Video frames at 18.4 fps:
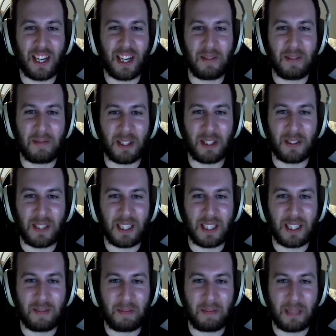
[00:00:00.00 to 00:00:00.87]
between
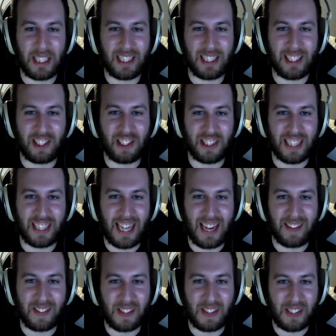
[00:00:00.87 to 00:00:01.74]
him beating the shit out
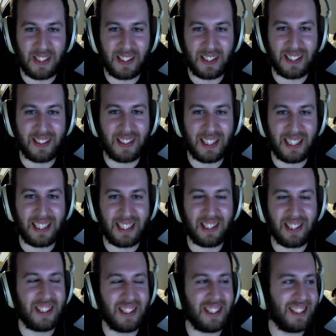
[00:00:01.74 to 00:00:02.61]
of her and the Asian
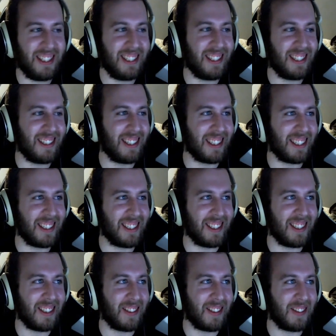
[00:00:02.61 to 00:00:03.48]
dude. I was like, this
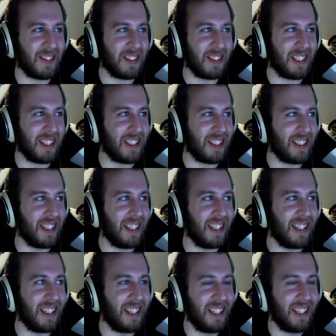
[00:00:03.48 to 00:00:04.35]
is funny as hell.